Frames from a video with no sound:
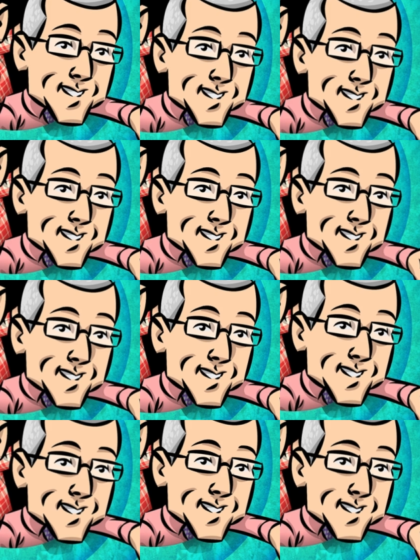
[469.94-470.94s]

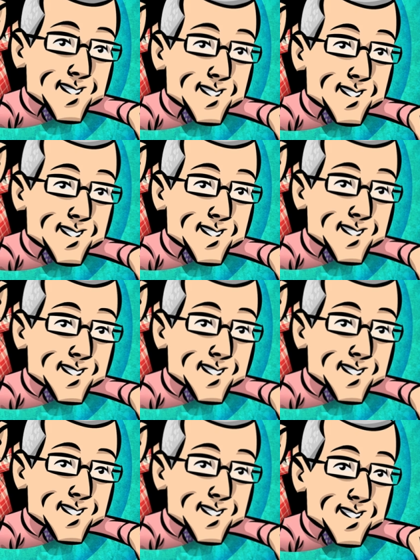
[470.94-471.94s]

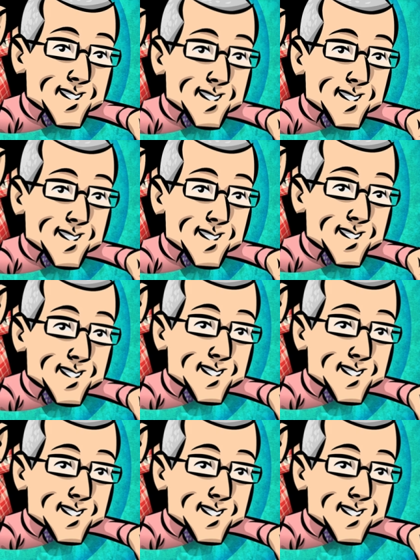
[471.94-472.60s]
No words are spoken by the person on screen.